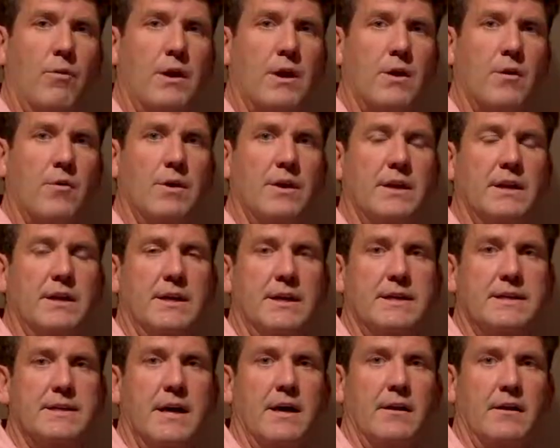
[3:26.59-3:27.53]
We can go into
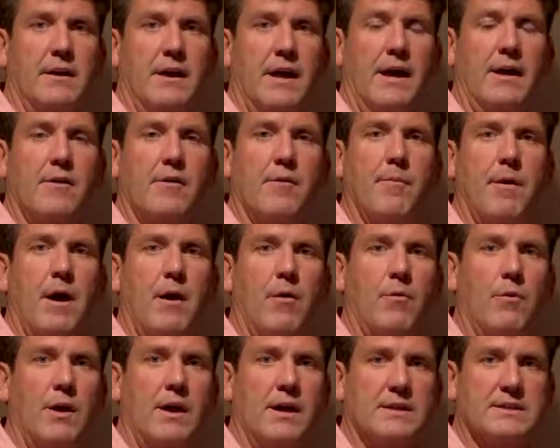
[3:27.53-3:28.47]
detail later
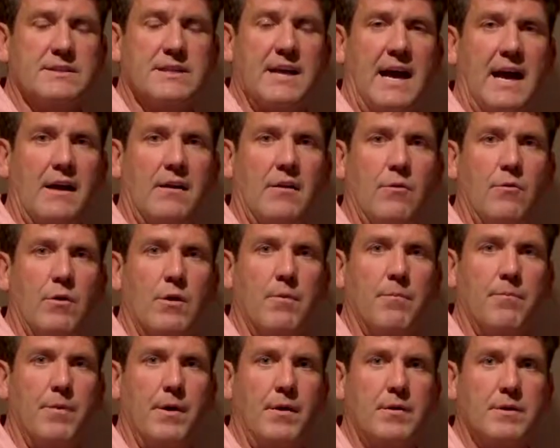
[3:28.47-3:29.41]
about exactly what
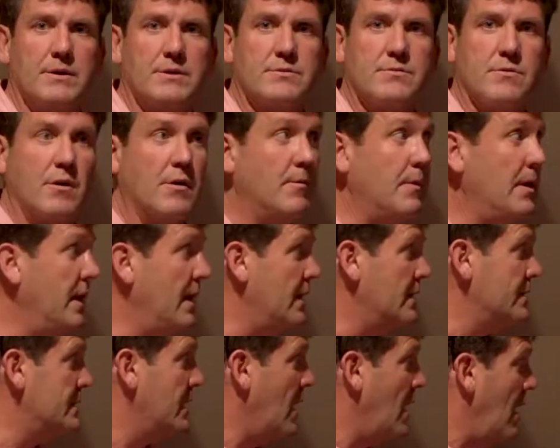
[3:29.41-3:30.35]
a bonus room
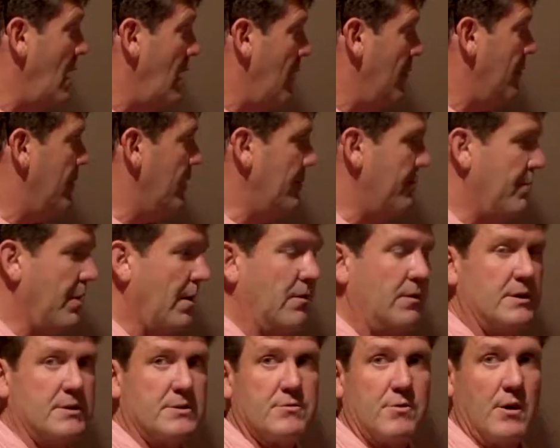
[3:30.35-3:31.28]
is, but
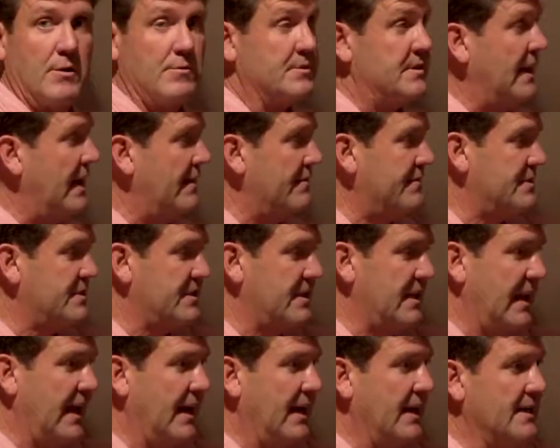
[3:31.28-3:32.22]
bonus rooms have
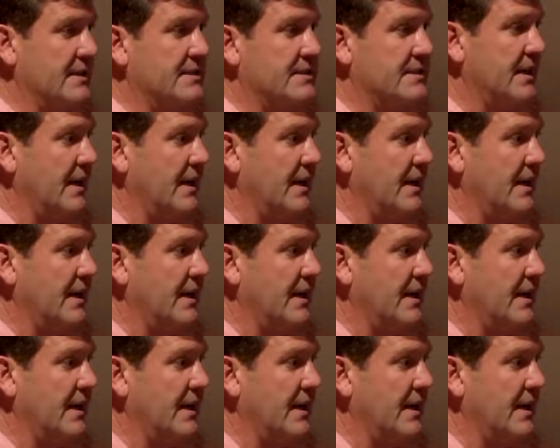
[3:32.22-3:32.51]
slanted